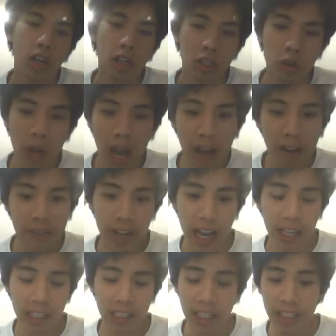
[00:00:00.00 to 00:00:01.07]
So I had to
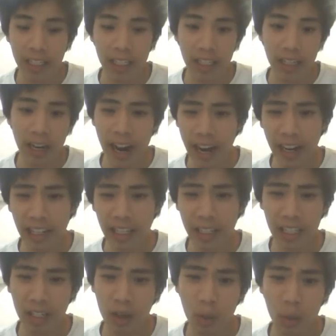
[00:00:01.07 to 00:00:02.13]
ask Anita and any
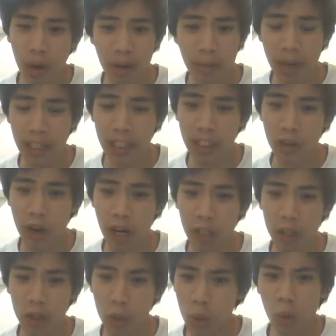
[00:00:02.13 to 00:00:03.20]
single one of my
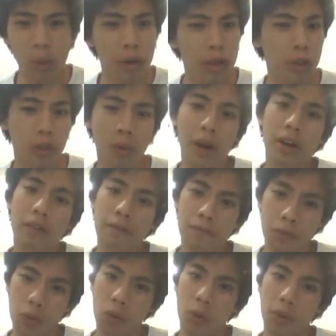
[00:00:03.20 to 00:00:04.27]
detractors, who are you trying to
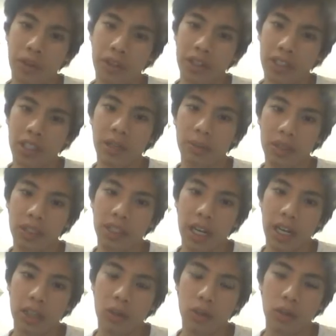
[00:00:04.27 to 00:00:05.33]
fool with this double
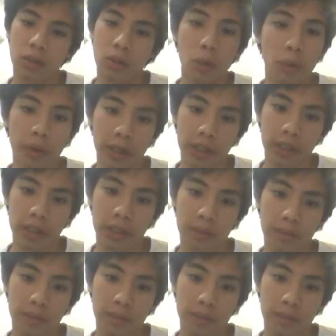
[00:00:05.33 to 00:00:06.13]
standard? Really?